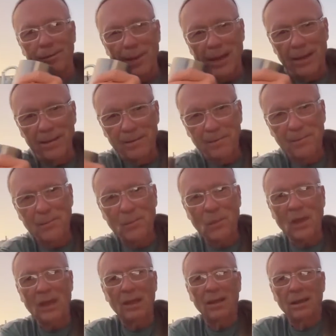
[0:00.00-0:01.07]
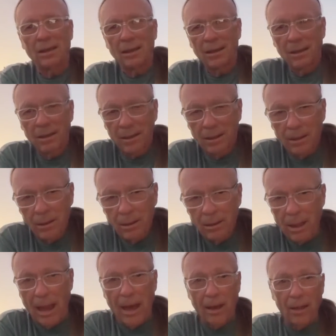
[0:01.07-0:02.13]
man.
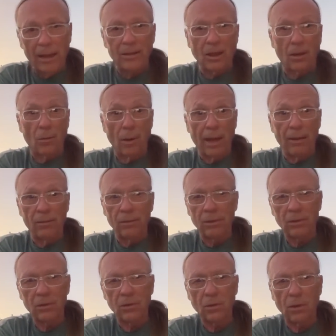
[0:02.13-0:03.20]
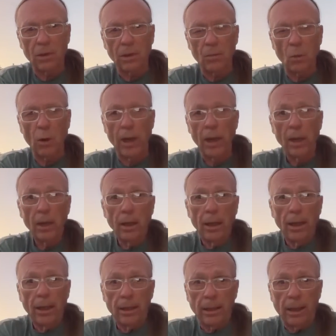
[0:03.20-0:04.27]
Yeah, that's a great story. Boy,
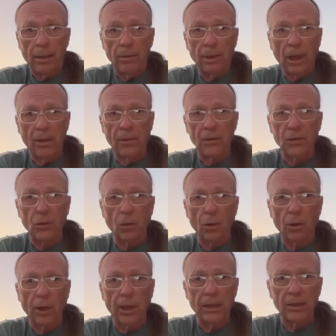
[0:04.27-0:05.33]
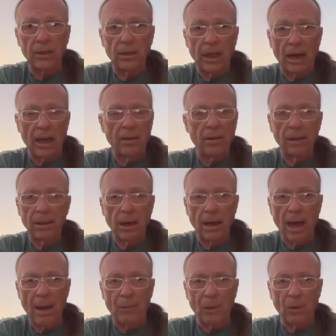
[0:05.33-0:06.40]
yeah, the other stories that
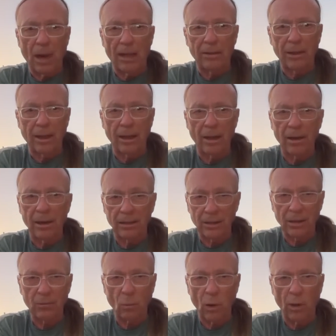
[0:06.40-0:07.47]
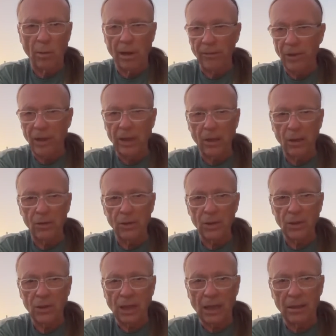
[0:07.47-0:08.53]
happened right there, it's in one of my videos,
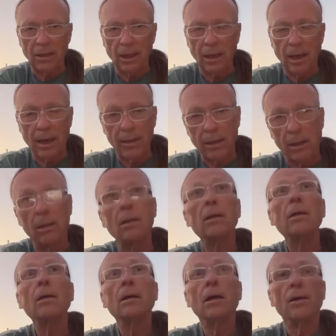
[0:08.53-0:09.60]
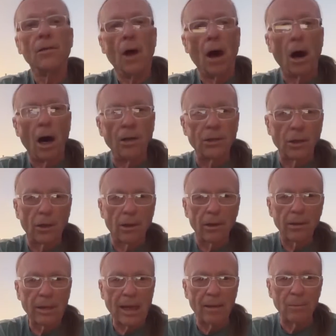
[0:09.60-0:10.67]
is seeing the guy, the hunter,
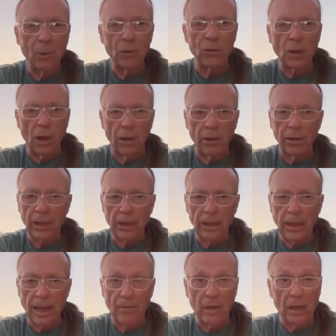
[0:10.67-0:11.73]
that moose hunter that didn't have any